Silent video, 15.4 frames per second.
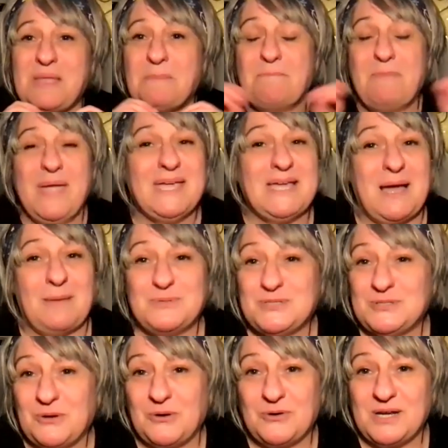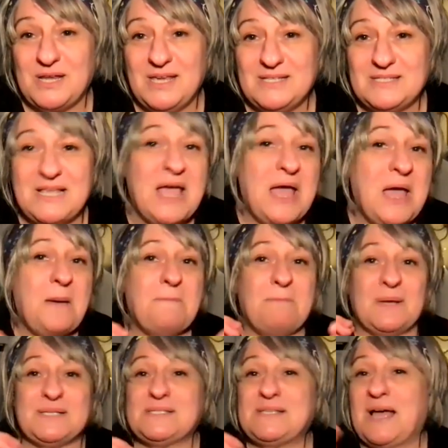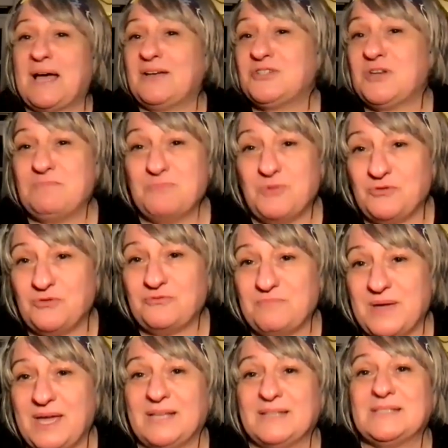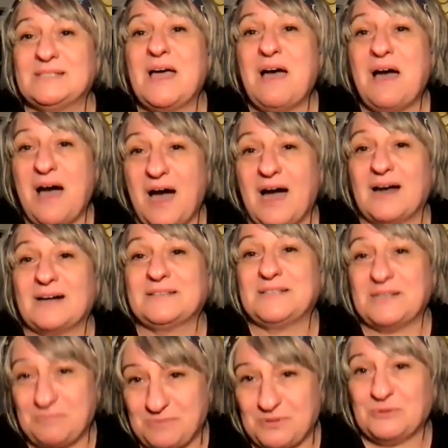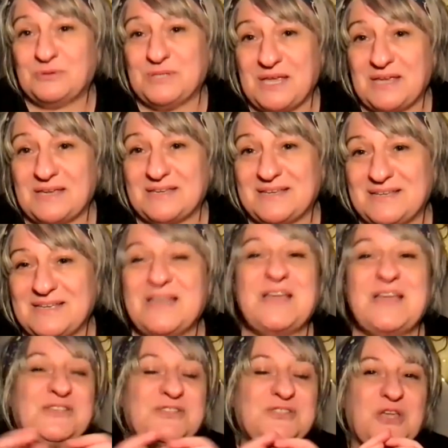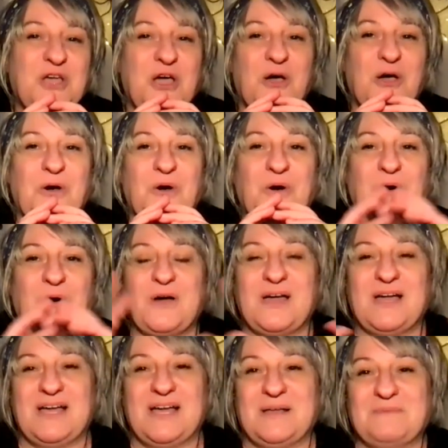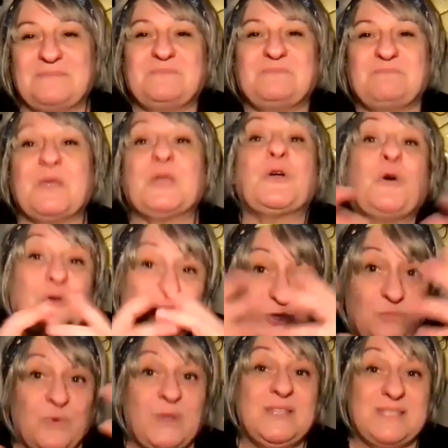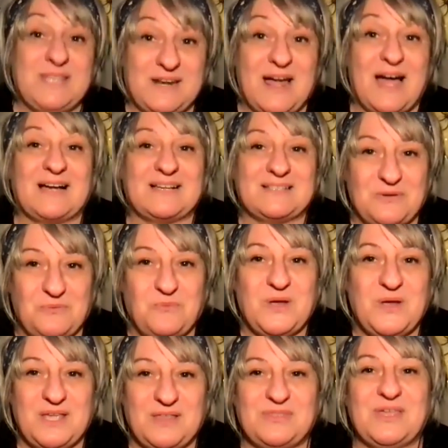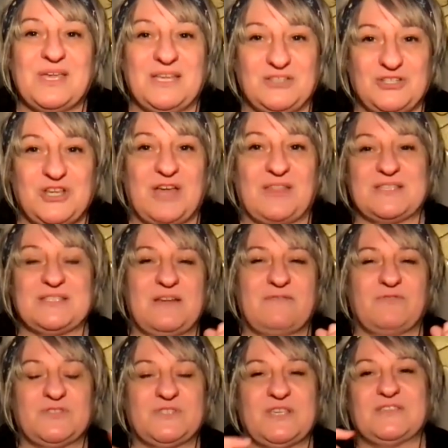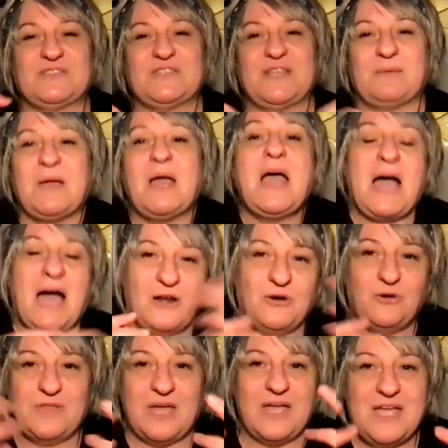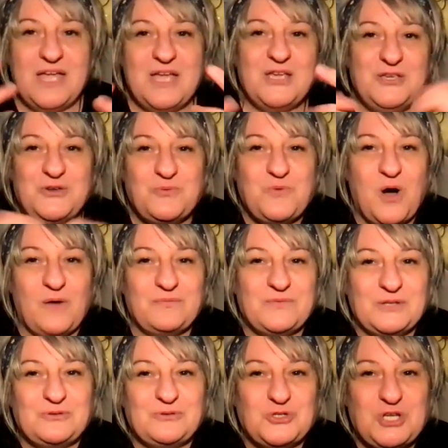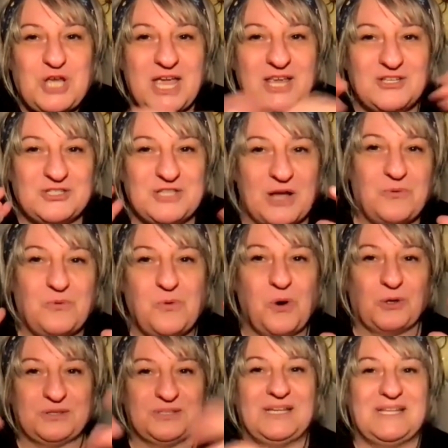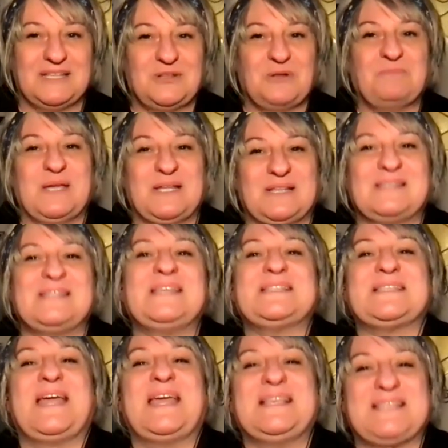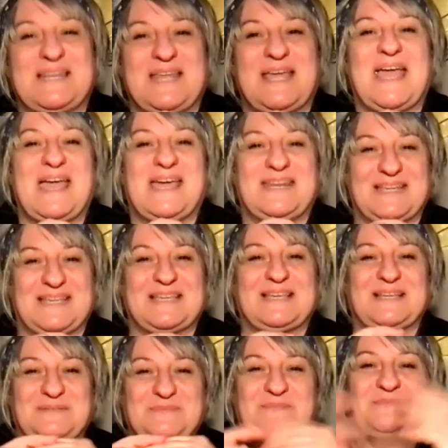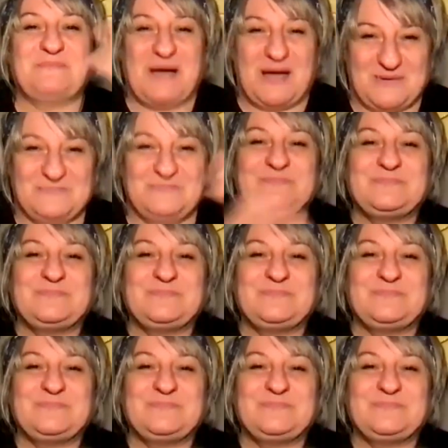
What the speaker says: make up stories. Massage and movement are therapeutic. So because we interact with each other's nervous system. I know that you wanted to change that quote a little bit, isn't it, Eric? But